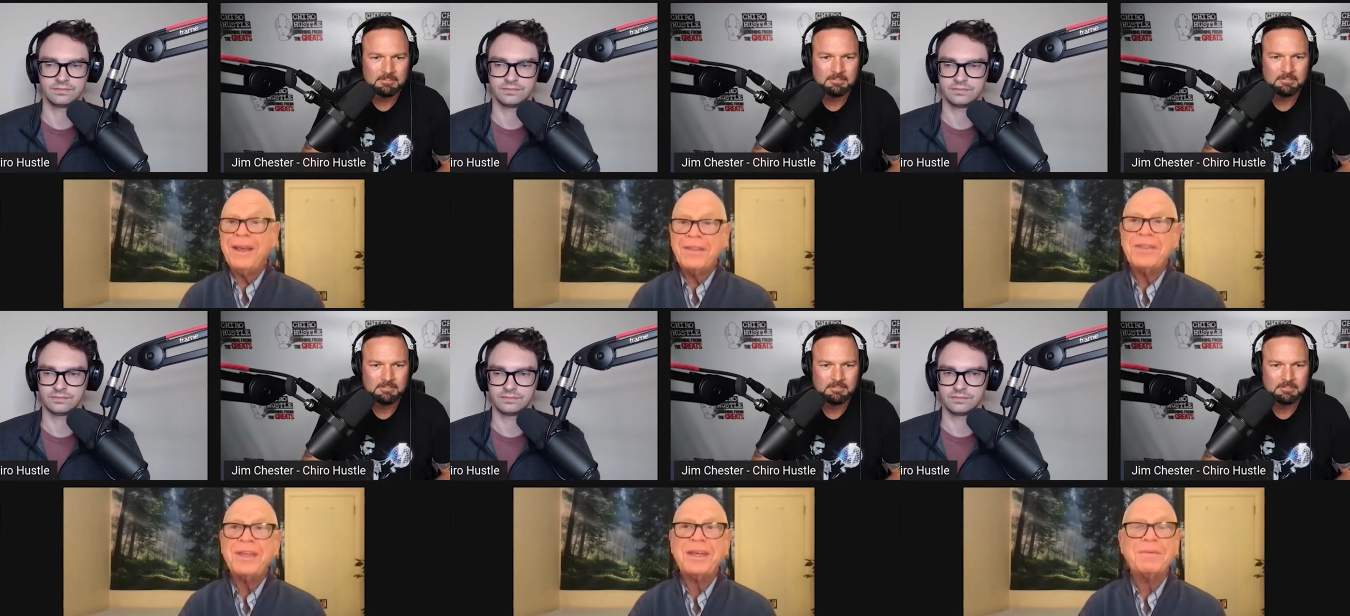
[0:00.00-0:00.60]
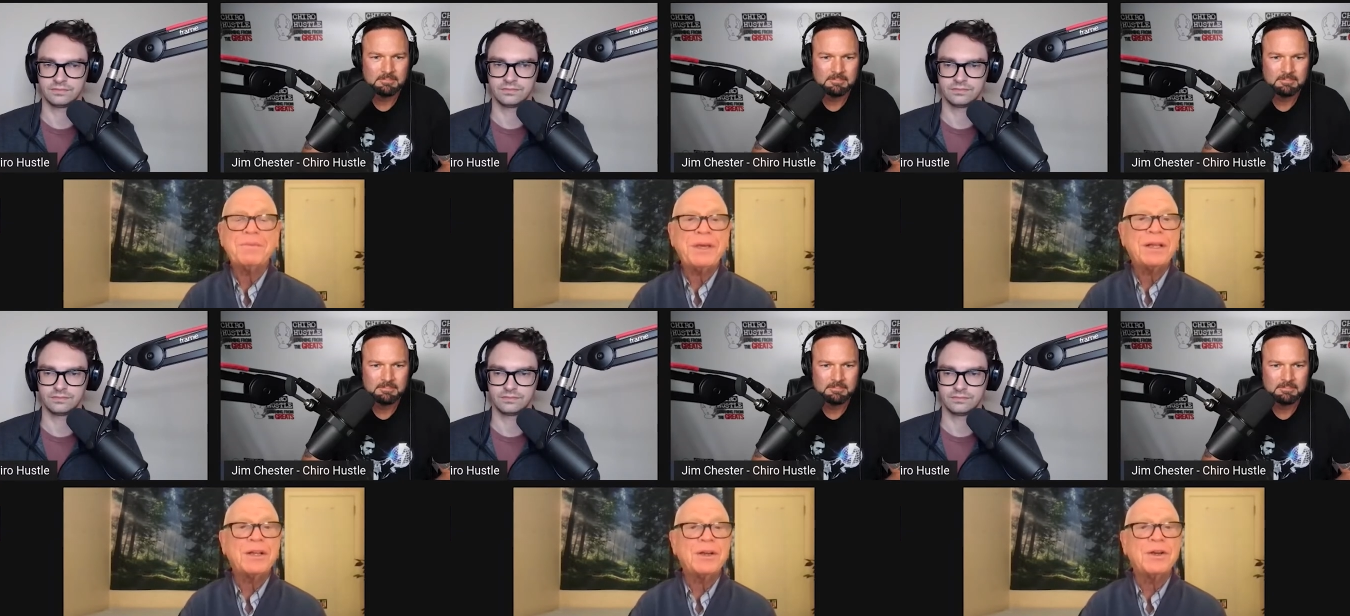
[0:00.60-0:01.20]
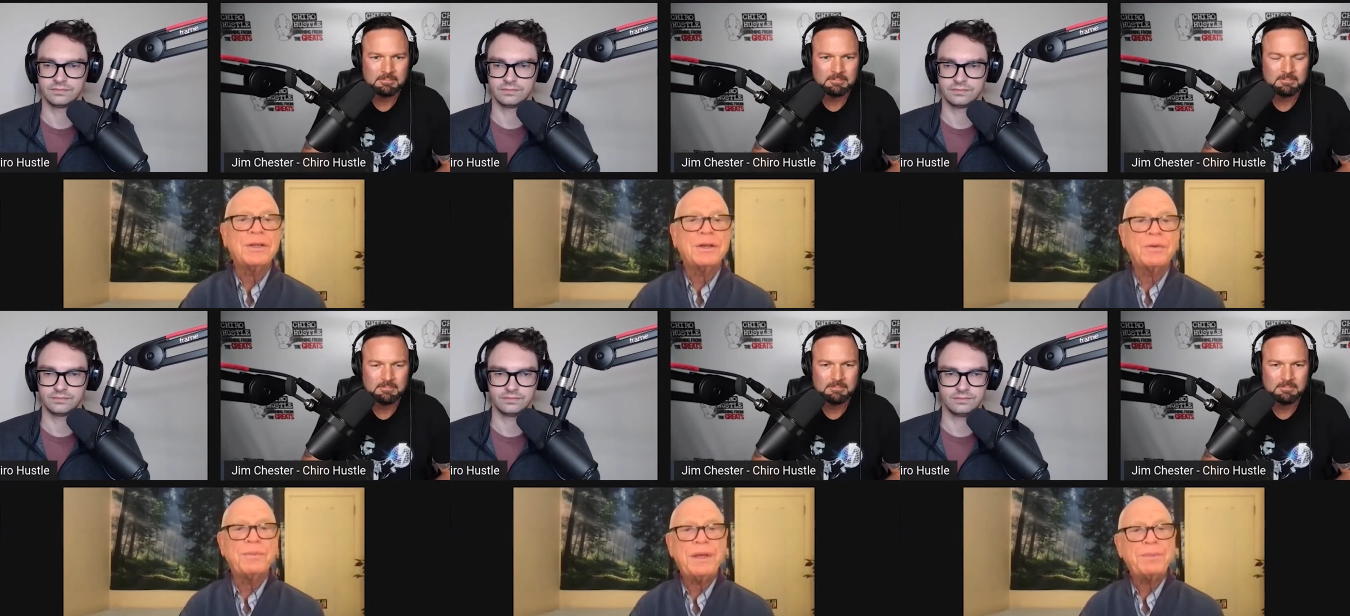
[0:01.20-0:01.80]
Speaker 1: the other thing, be alert, you know,
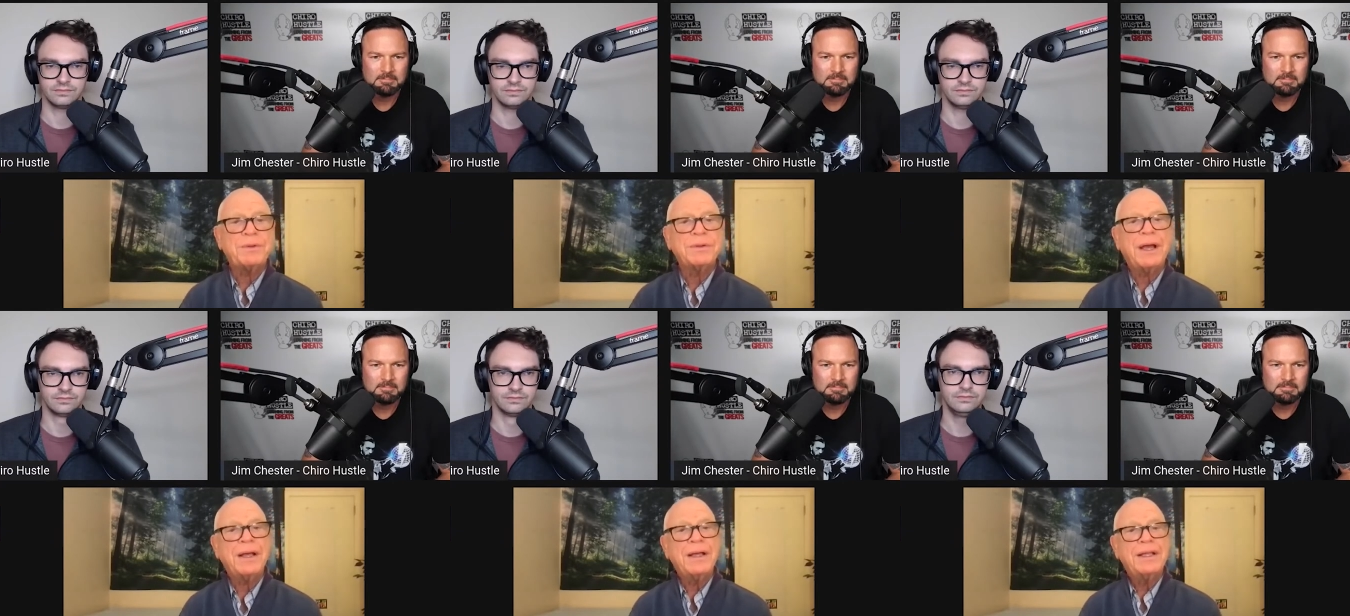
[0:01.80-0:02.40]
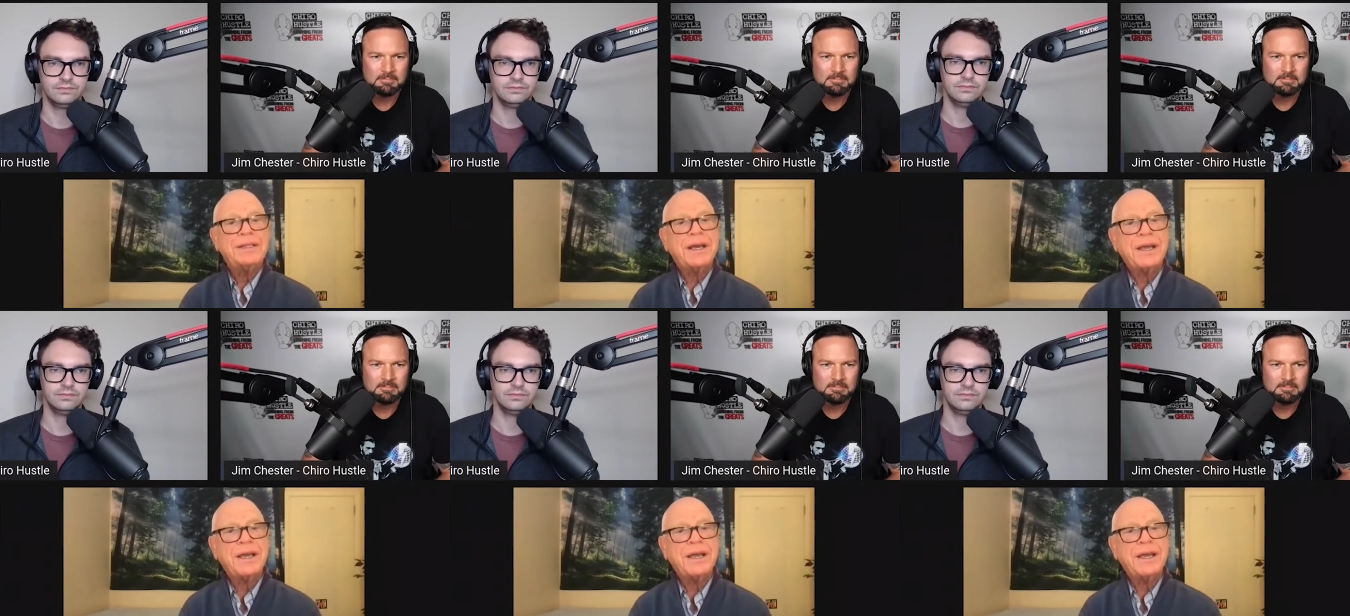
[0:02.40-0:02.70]
when people tell